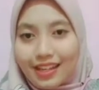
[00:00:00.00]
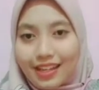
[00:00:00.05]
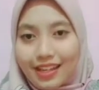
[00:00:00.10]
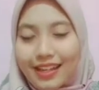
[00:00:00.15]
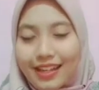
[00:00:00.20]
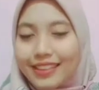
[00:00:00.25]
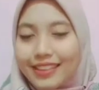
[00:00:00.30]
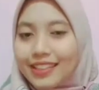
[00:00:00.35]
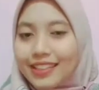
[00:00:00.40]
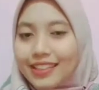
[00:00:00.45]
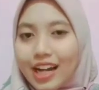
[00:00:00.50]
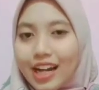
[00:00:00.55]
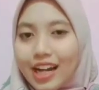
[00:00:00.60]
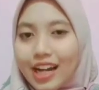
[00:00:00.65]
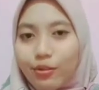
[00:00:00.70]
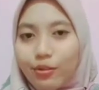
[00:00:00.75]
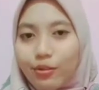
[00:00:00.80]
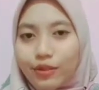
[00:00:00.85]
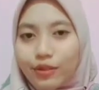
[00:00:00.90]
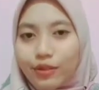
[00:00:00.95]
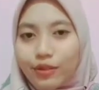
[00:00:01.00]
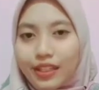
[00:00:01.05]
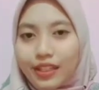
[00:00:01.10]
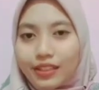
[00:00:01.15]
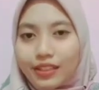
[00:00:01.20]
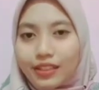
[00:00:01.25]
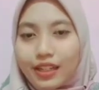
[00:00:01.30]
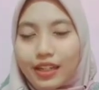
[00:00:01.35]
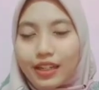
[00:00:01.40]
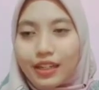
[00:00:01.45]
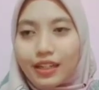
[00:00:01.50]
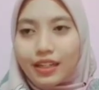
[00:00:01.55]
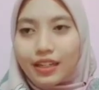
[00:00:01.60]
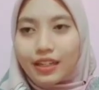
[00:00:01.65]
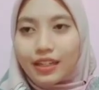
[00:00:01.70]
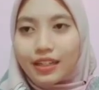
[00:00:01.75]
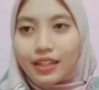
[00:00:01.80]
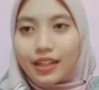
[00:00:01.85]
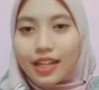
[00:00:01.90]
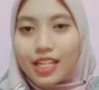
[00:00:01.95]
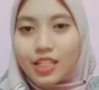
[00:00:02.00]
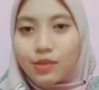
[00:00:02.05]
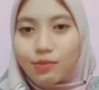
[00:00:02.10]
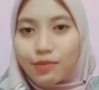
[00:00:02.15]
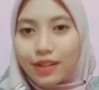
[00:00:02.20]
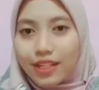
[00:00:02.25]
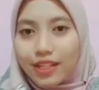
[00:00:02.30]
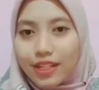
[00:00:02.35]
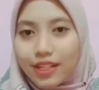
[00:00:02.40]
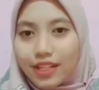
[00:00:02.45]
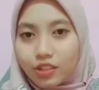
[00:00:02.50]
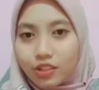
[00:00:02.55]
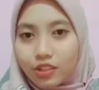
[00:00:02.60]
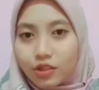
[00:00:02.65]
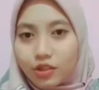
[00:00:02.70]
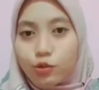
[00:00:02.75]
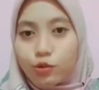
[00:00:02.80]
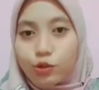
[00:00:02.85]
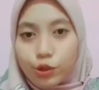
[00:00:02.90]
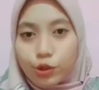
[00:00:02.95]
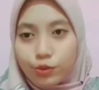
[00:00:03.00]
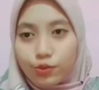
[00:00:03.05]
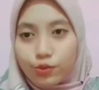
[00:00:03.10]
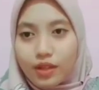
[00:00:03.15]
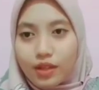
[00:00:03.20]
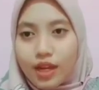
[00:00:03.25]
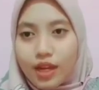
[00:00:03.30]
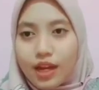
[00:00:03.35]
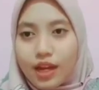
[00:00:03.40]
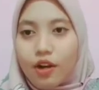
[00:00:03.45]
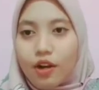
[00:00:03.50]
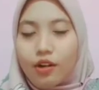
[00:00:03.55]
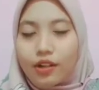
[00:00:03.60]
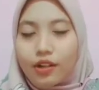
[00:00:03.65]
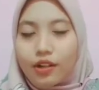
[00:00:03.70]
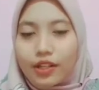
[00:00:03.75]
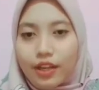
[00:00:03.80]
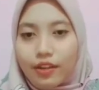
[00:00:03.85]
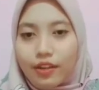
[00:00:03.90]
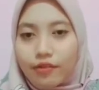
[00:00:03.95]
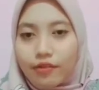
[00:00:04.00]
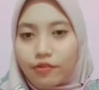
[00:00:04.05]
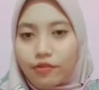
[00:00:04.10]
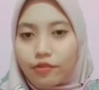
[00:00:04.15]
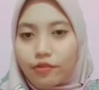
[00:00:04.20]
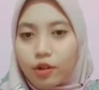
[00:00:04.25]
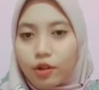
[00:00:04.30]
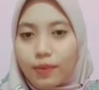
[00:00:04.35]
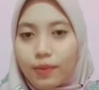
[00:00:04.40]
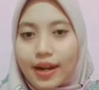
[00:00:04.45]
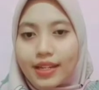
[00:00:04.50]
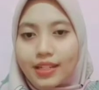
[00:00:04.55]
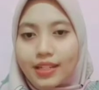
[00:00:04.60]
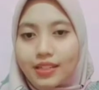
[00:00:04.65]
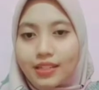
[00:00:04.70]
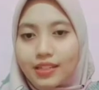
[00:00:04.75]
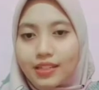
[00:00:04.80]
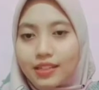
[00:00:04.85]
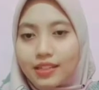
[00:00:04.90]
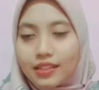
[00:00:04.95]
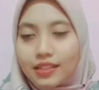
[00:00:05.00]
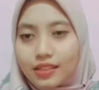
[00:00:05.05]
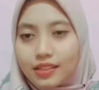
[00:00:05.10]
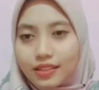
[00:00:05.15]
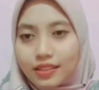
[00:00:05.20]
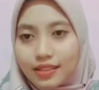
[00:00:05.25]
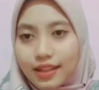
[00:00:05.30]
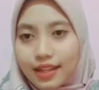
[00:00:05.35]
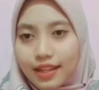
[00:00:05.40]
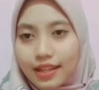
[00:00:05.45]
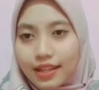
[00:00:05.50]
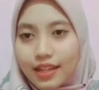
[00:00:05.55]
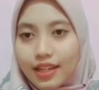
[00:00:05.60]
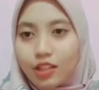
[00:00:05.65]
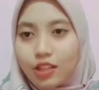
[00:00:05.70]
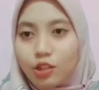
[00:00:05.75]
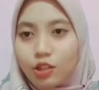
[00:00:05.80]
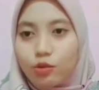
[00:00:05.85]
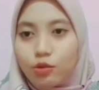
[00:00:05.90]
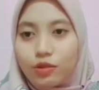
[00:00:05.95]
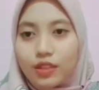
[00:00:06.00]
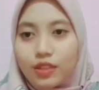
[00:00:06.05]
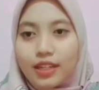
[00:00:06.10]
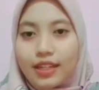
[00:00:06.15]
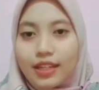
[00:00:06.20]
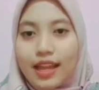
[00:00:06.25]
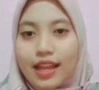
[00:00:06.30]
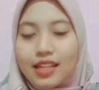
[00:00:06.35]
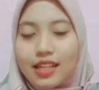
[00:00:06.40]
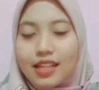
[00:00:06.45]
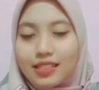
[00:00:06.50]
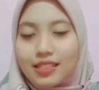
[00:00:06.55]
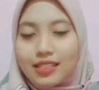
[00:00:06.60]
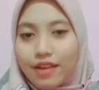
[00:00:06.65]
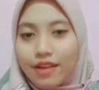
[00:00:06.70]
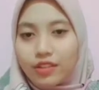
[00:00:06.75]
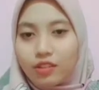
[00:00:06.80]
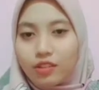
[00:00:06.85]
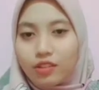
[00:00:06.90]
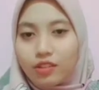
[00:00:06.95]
Later I will explain it to you. Okay, from understanding to the next level.